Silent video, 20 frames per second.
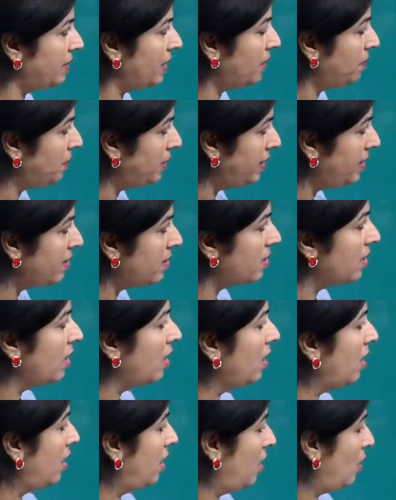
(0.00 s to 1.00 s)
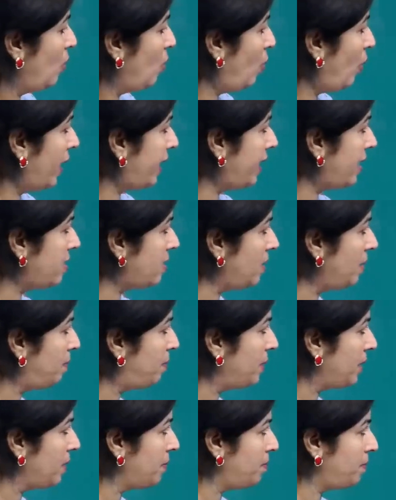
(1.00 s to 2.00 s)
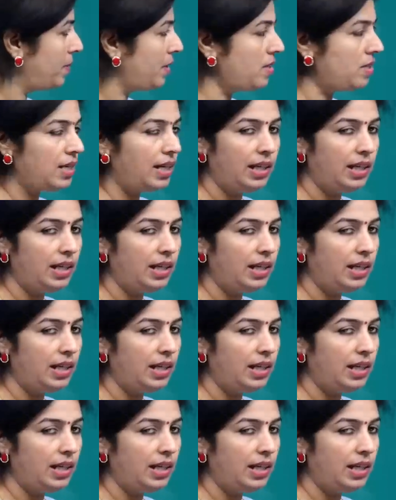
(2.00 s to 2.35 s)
That means what is the purpose,